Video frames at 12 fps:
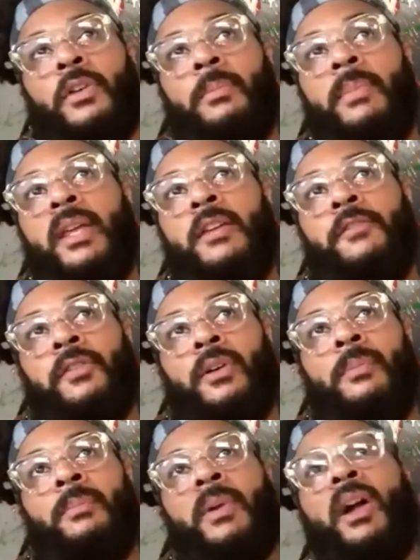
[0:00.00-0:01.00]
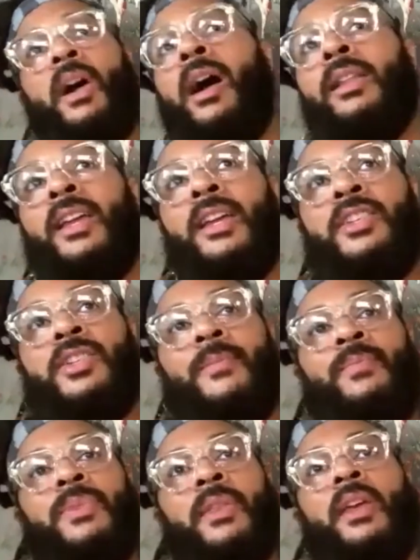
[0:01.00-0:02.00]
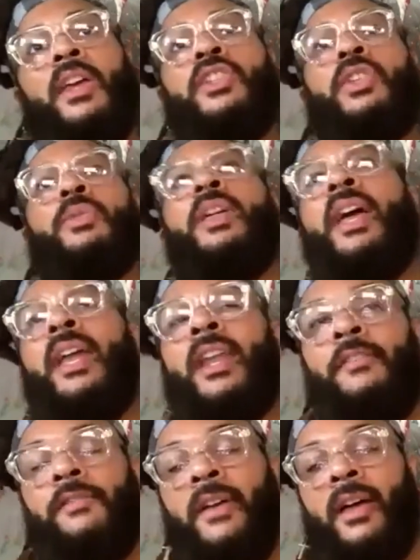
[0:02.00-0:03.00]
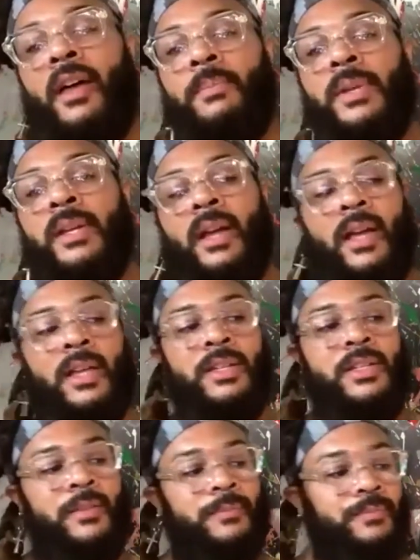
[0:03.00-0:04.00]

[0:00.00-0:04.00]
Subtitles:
me from college to the NFL, because